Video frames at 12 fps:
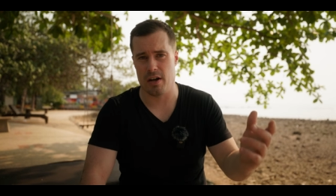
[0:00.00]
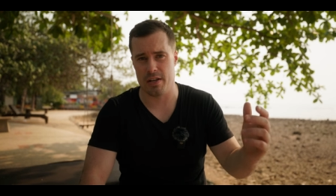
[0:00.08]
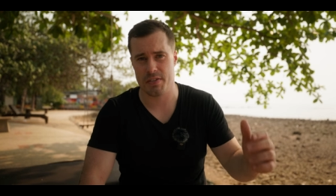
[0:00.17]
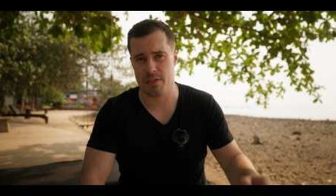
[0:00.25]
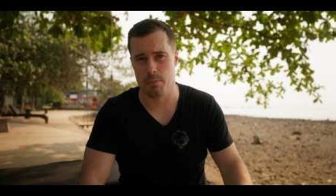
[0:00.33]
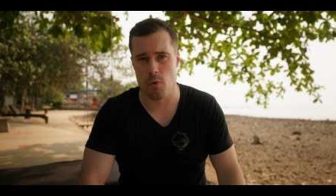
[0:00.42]

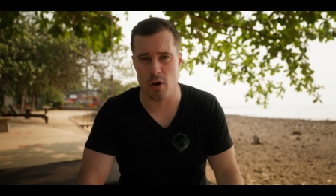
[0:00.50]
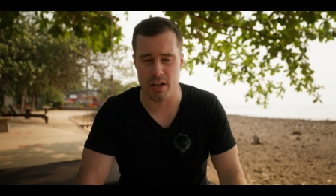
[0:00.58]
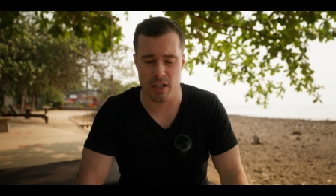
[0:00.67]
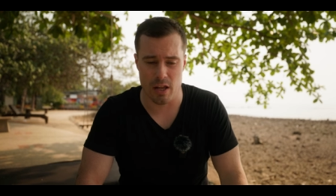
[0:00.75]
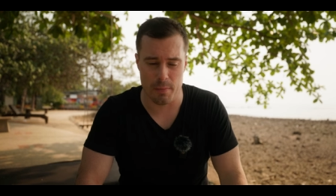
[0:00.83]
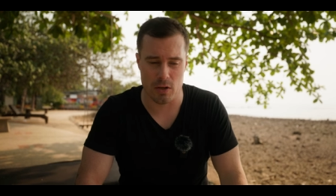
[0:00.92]
us more
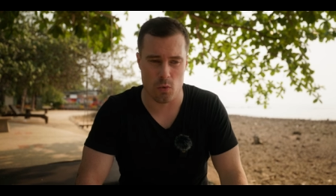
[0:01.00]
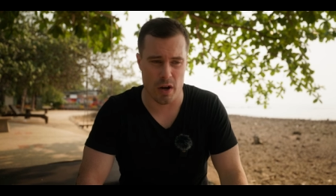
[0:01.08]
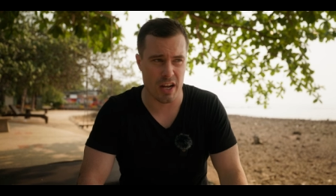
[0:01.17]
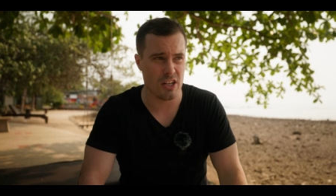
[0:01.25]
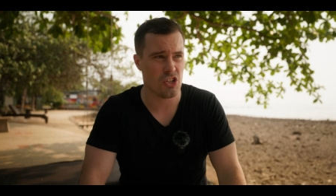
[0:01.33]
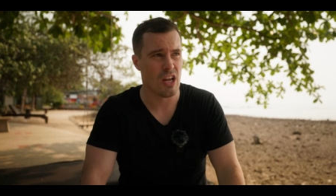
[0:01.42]
dynamic
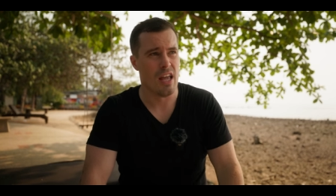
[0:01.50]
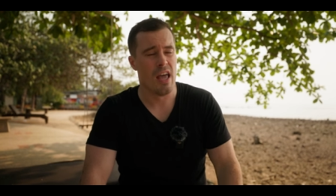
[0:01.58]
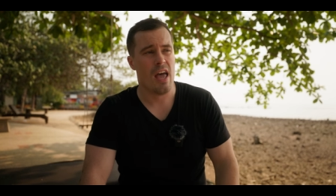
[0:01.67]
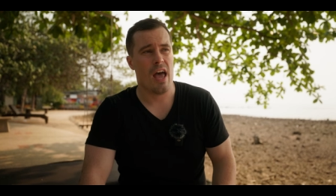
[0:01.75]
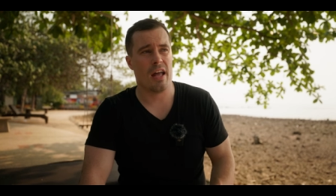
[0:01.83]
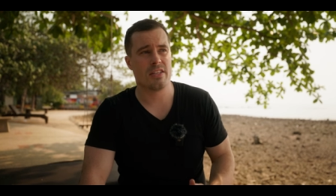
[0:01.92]
range.
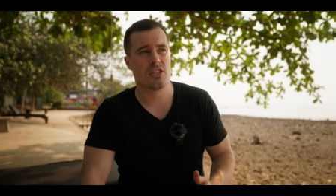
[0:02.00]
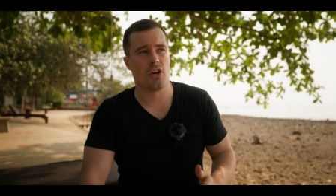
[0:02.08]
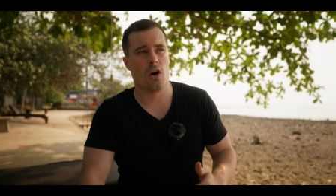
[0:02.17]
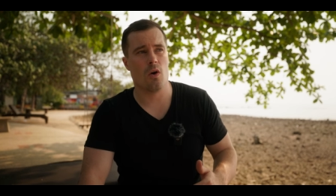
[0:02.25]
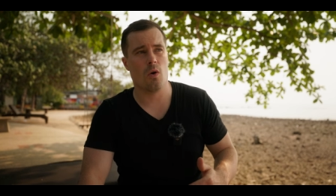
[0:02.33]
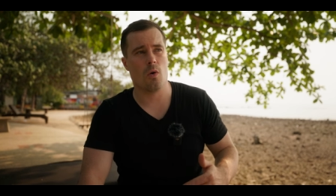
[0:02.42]
And
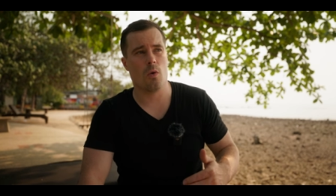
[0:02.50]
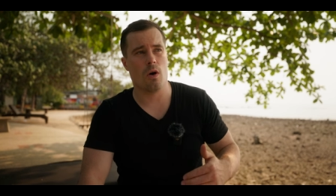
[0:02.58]
so